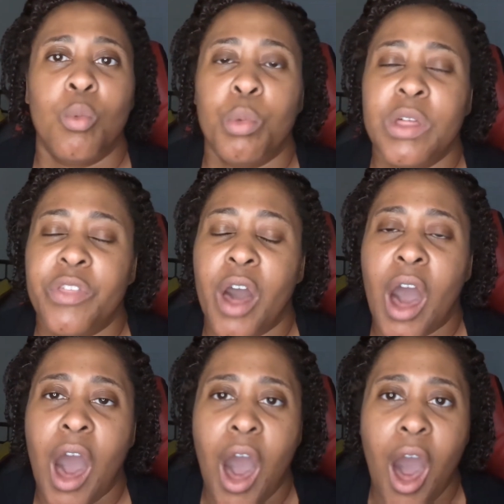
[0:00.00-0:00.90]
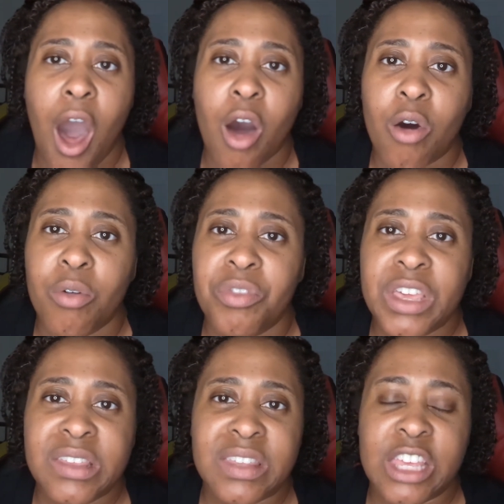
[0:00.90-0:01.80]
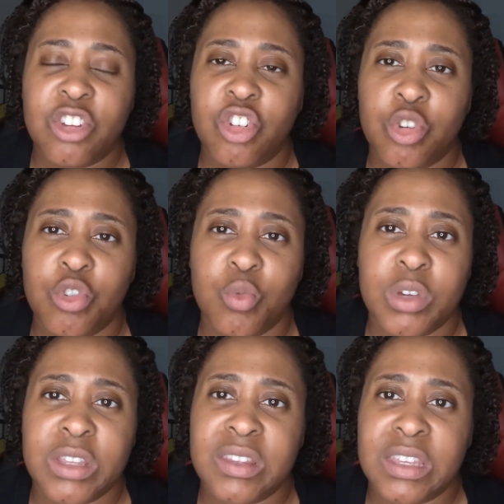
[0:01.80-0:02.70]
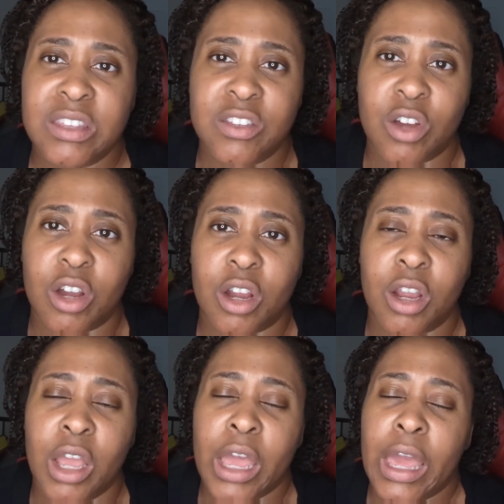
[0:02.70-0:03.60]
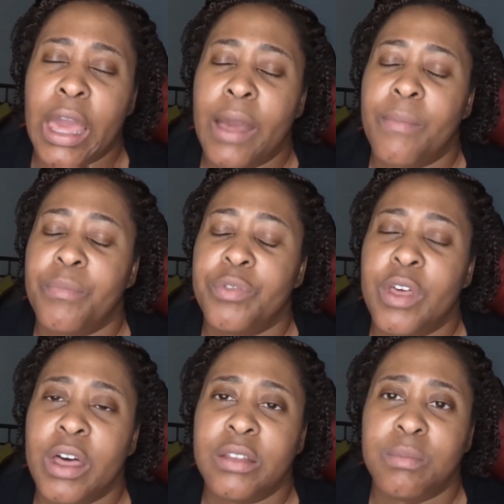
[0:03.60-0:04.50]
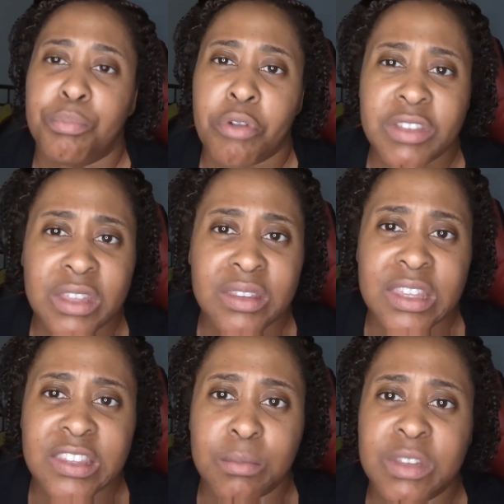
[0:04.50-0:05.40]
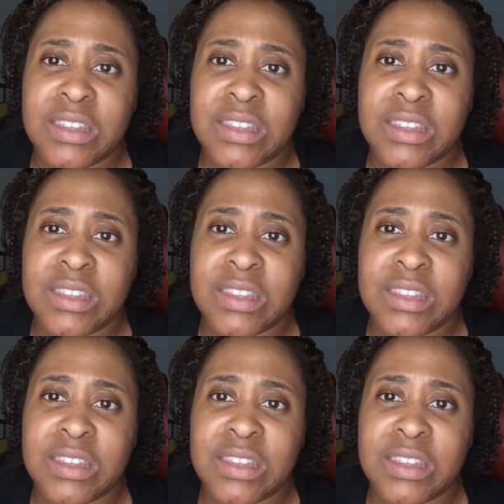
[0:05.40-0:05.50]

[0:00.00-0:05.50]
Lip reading: With all these issues with Cesar, the prison system